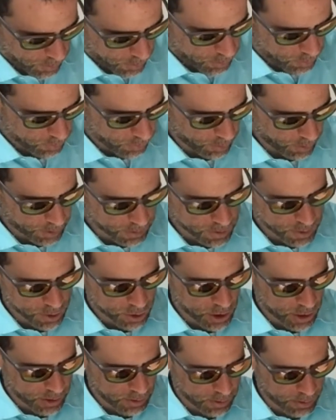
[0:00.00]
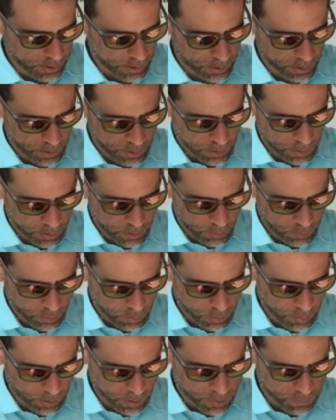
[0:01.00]
Do it nice and gently with
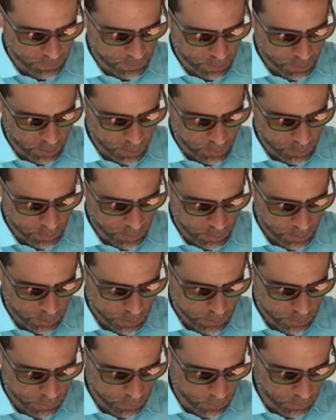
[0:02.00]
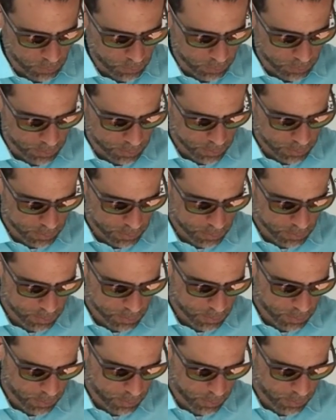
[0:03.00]
a nice firm, controlled
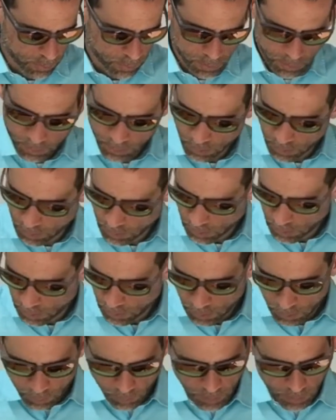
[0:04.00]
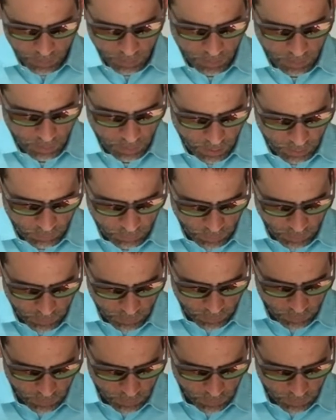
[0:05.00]
stroke. Waiting to hear that 22